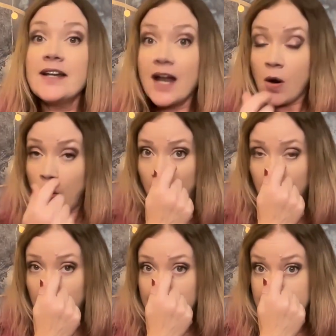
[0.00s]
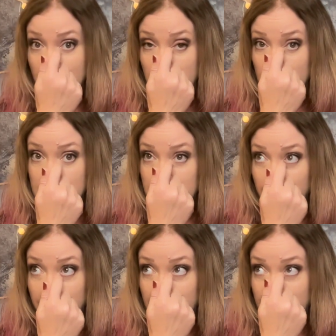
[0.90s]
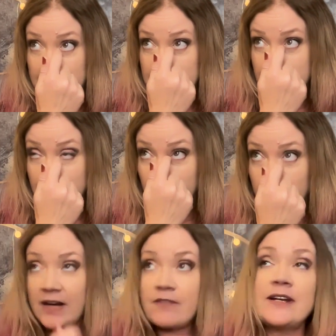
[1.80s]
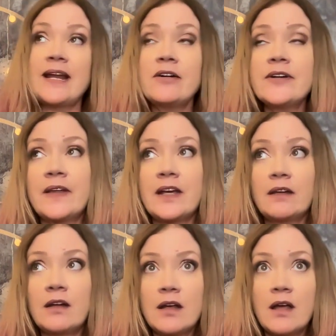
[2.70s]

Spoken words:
No, I don't. But every now and then,